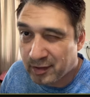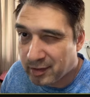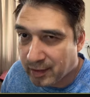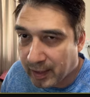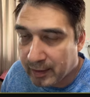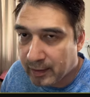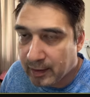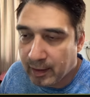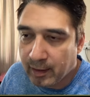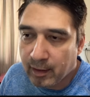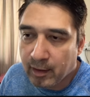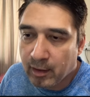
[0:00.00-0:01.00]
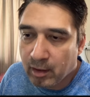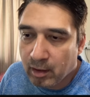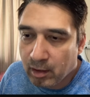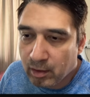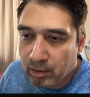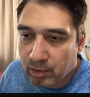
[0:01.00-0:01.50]
slightly
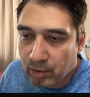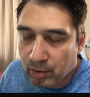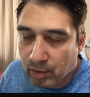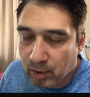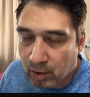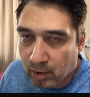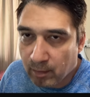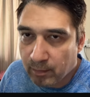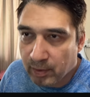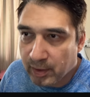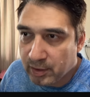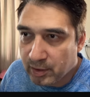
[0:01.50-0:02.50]
to accomplish